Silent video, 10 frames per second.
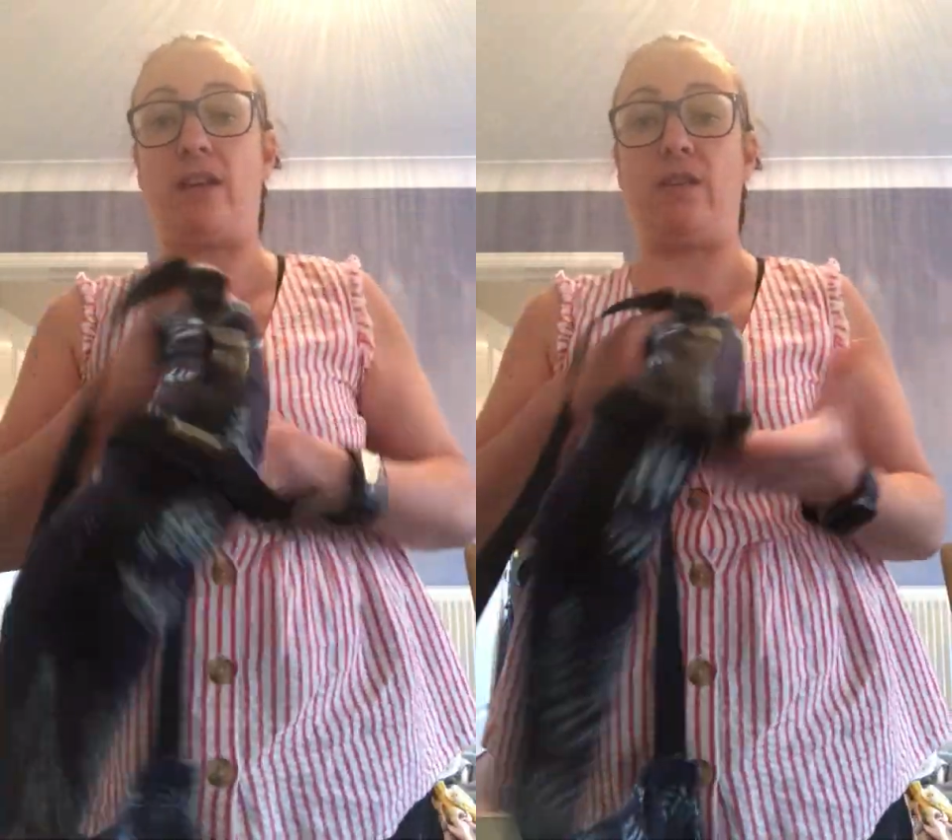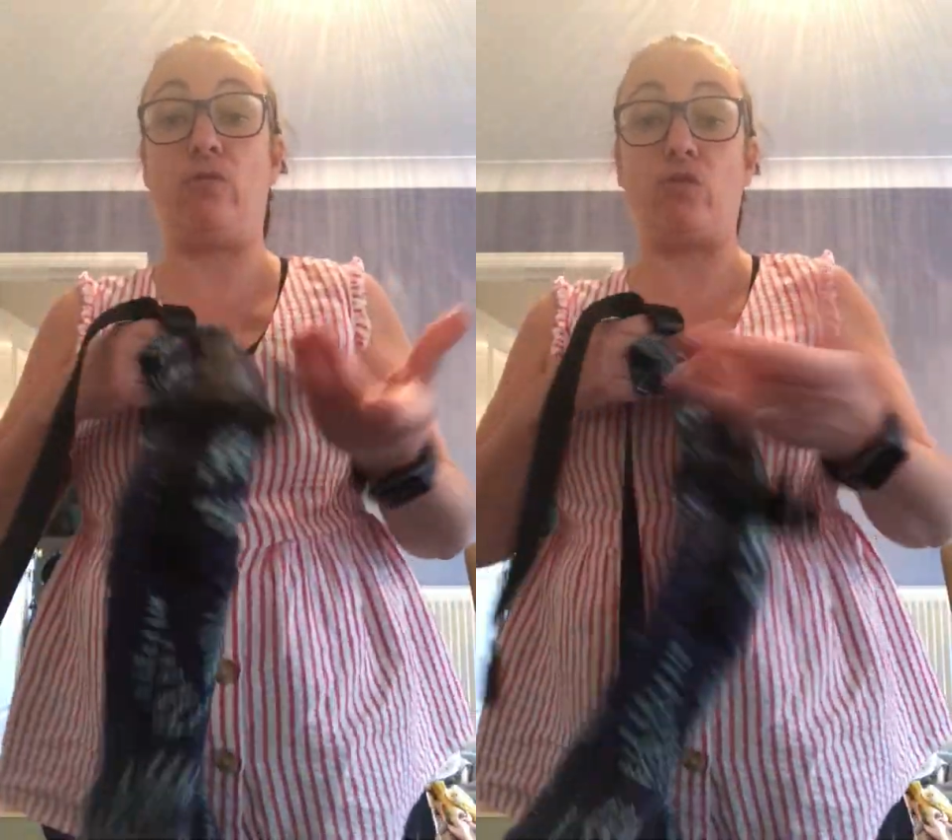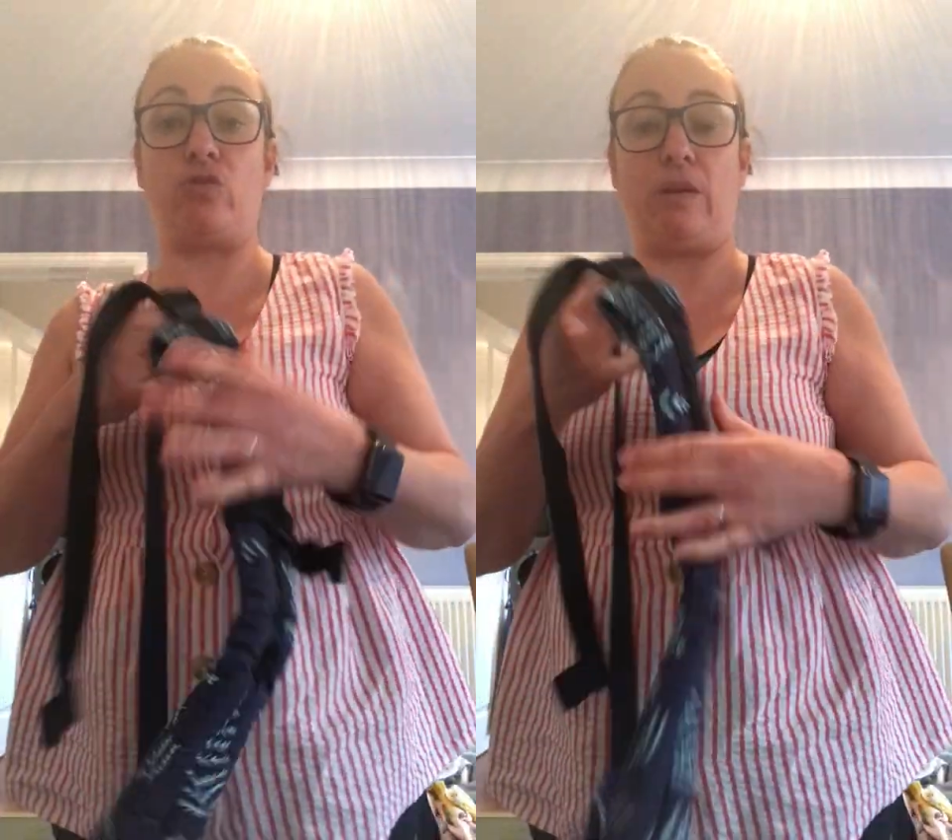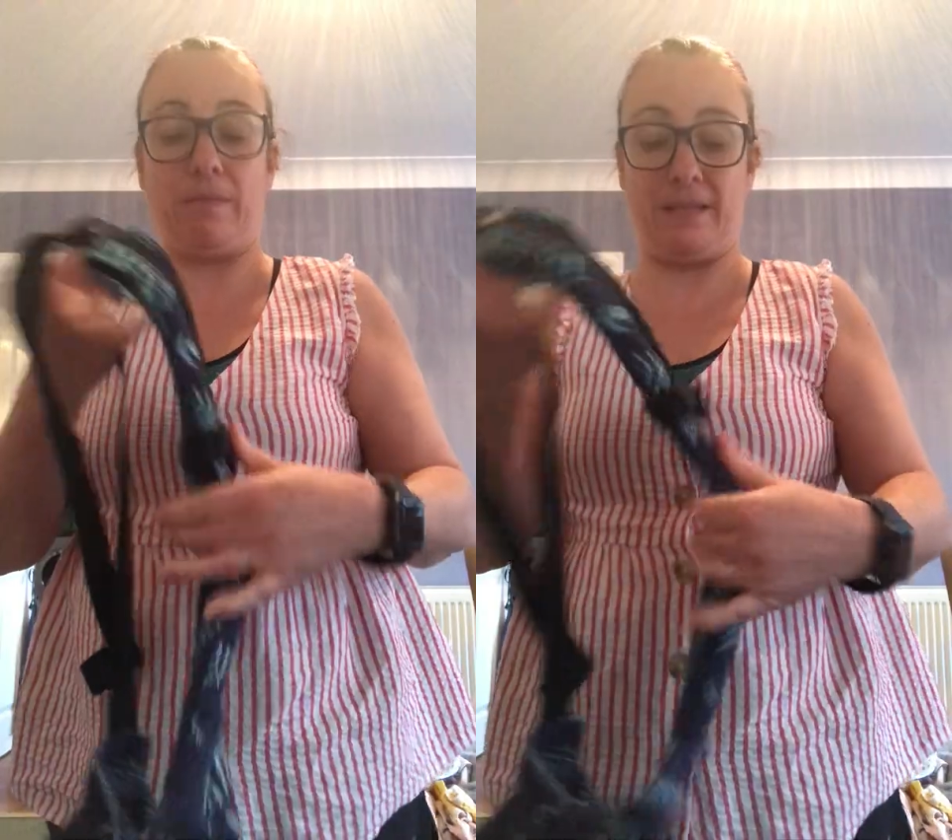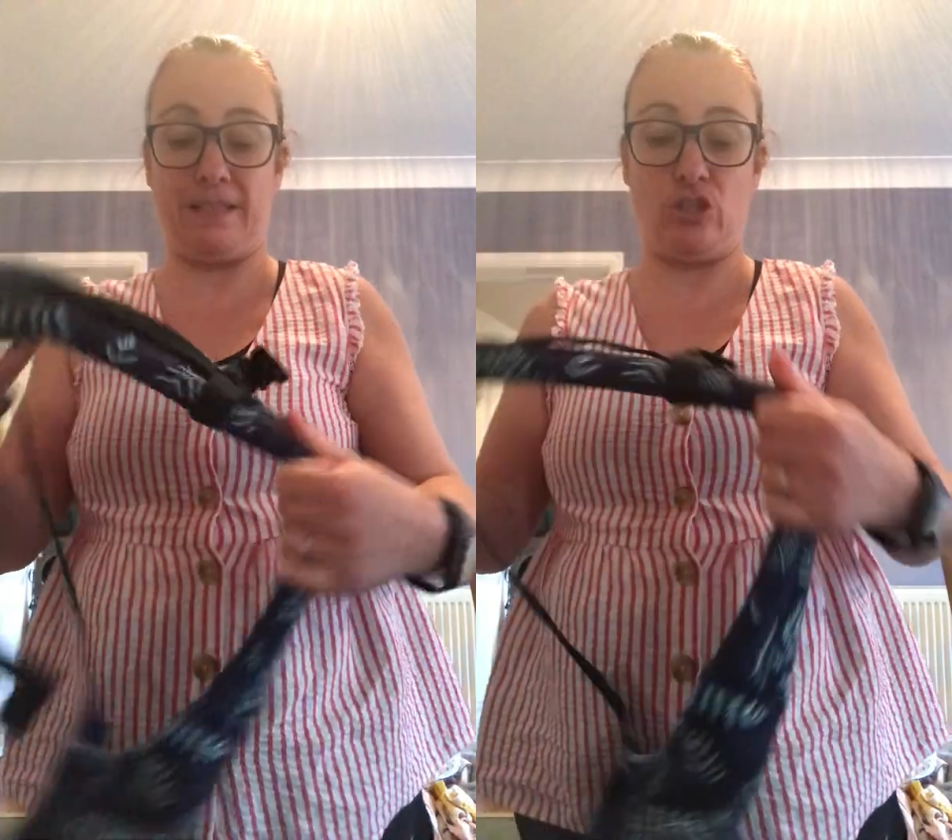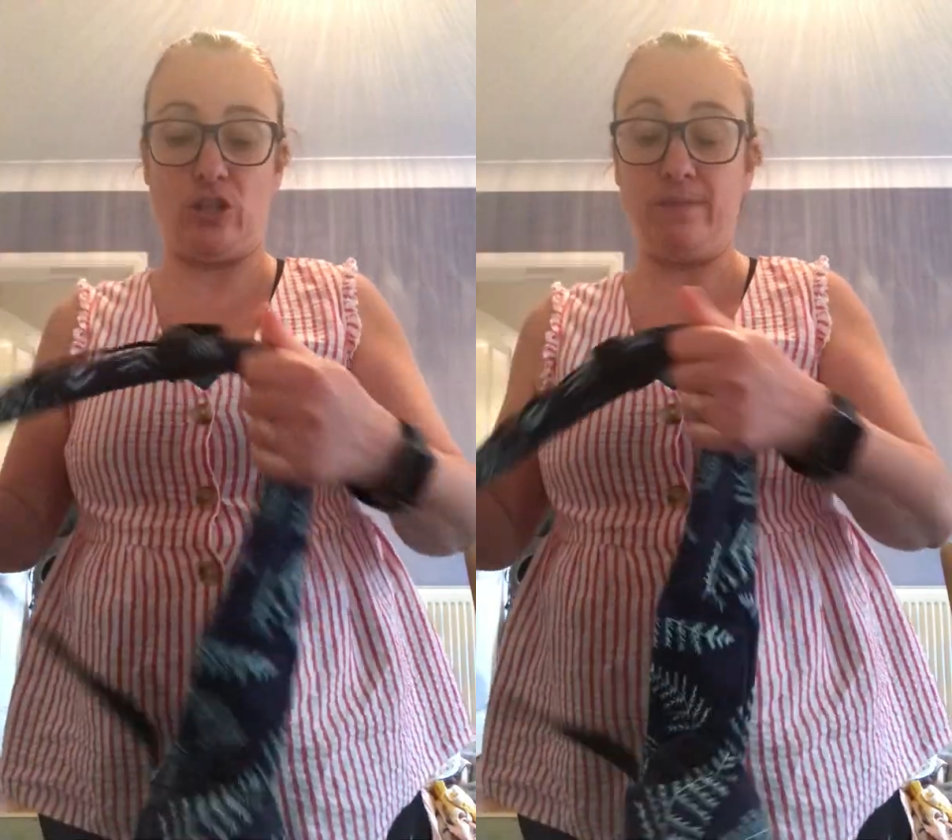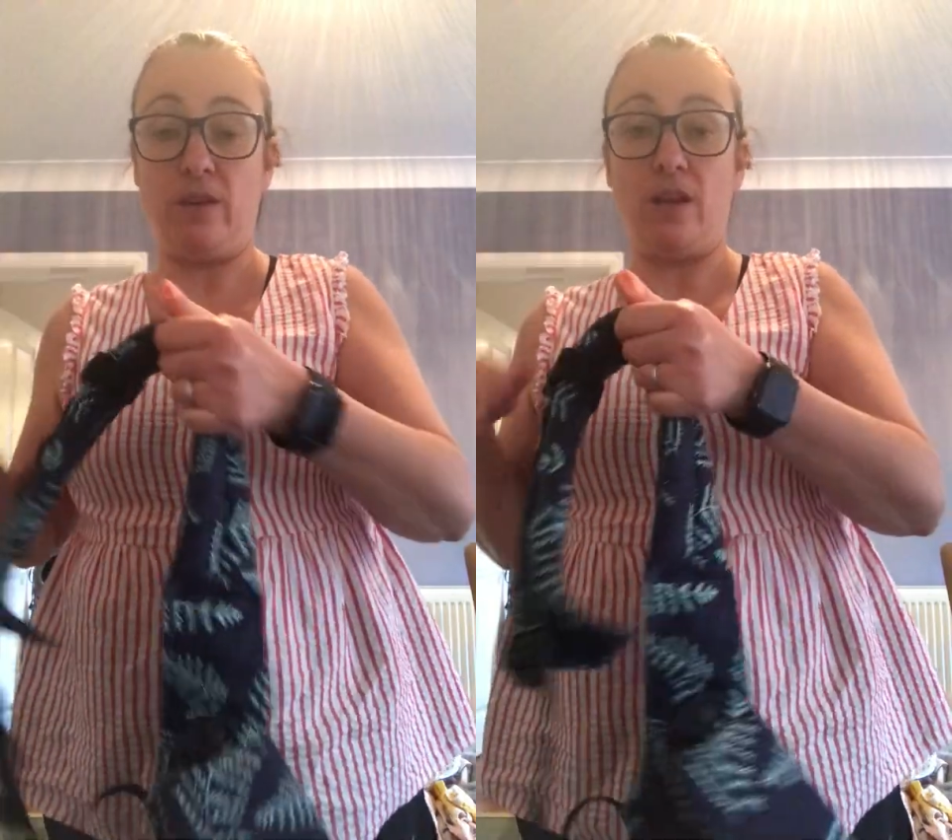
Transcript: in a ruck strap position,